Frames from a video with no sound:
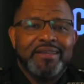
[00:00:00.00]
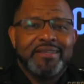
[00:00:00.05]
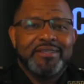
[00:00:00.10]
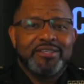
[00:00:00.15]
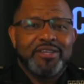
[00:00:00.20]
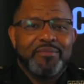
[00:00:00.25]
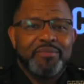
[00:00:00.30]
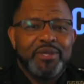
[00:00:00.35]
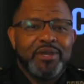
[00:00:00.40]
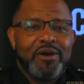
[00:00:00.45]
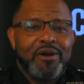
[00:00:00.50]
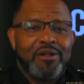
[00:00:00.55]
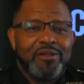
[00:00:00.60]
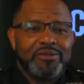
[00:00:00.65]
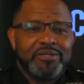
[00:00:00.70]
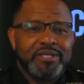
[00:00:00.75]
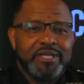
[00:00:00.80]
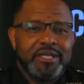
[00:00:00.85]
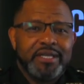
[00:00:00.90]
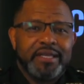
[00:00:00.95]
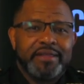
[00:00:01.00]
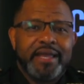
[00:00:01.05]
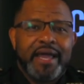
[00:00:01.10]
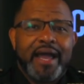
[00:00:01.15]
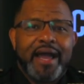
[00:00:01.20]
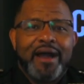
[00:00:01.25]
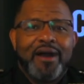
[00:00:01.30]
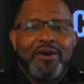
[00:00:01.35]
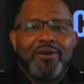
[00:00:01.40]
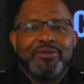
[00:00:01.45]
some of y'all are sitting at the
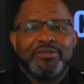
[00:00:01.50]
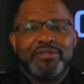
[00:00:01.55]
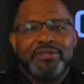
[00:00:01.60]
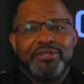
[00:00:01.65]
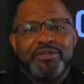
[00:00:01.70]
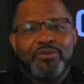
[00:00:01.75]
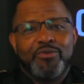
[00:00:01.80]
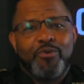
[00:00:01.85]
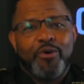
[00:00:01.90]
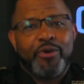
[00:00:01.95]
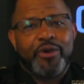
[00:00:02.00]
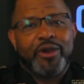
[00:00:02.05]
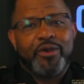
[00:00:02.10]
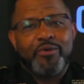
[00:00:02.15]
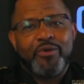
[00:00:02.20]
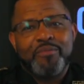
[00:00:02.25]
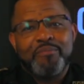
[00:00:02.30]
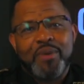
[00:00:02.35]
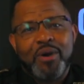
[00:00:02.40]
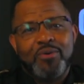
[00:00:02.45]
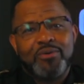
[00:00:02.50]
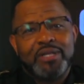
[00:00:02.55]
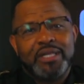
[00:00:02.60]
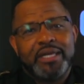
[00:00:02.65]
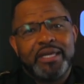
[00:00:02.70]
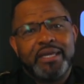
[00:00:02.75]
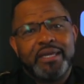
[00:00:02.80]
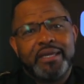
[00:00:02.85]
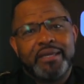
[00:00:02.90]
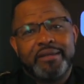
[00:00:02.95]
house and you're working
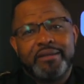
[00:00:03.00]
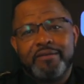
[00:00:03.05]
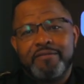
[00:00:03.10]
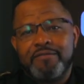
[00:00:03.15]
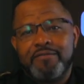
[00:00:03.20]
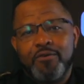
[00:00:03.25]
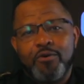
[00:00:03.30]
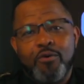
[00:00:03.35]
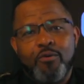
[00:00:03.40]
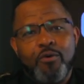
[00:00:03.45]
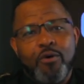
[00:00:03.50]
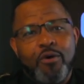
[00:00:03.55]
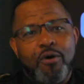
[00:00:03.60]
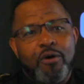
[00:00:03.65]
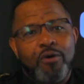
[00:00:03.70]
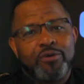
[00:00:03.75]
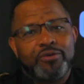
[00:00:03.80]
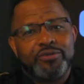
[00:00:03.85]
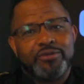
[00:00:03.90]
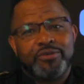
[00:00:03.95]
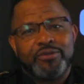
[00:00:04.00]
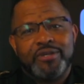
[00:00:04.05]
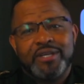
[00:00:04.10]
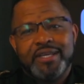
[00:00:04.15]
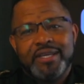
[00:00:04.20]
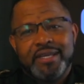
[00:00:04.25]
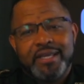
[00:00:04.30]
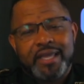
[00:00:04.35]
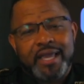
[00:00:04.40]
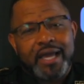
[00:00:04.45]
remotely, and the four walls are
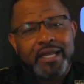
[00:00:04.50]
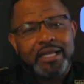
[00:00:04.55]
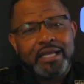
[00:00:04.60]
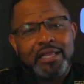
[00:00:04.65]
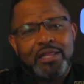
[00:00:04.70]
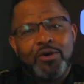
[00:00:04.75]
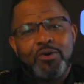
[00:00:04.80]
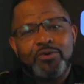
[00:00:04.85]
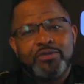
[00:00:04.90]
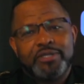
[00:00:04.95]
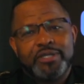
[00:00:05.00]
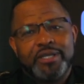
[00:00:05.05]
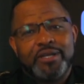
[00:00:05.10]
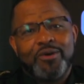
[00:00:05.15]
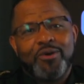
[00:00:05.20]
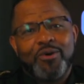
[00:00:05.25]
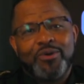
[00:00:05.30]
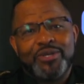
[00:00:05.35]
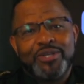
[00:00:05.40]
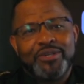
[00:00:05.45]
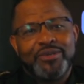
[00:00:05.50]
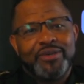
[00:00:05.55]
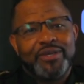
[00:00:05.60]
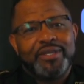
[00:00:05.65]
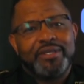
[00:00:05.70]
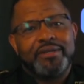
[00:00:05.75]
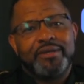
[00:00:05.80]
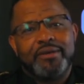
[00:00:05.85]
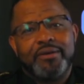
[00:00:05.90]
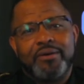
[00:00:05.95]
kind of closing in on you,
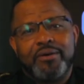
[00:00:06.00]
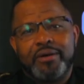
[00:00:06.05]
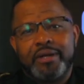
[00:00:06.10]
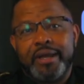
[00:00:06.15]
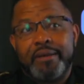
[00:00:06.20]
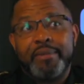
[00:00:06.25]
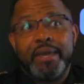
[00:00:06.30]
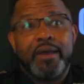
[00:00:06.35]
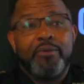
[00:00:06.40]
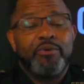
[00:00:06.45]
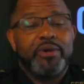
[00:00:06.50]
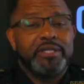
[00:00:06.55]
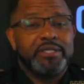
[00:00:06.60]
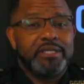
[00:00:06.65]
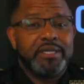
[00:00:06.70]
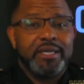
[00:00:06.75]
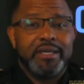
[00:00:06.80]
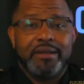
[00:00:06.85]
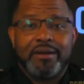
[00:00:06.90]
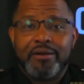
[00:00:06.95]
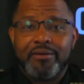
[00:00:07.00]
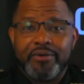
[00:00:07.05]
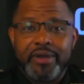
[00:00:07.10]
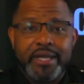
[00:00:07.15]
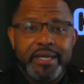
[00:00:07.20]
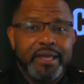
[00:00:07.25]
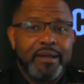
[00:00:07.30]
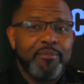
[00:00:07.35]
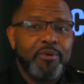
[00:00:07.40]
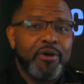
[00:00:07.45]
and you're going, I'm at wit's end
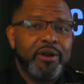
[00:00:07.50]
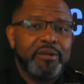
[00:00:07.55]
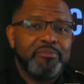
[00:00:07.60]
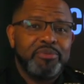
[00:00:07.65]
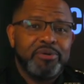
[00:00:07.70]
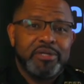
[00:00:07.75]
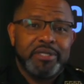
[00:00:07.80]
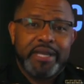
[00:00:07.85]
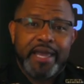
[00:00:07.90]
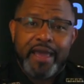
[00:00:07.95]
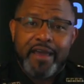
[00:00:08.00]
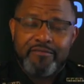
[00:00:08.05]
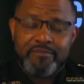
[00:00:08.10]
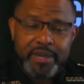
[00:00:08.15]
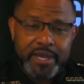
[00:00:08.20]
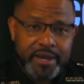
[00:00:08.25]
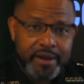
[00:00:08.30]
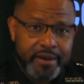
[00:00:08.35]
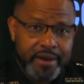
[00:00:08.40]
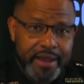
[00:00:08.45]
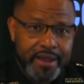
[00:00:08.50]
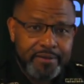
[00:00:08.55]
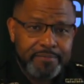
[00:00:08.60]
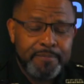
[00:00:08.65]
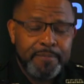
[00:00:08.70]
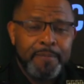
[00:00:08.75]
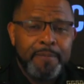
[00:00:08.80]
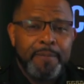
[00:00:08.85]
already. I'm already pulling half my hair out.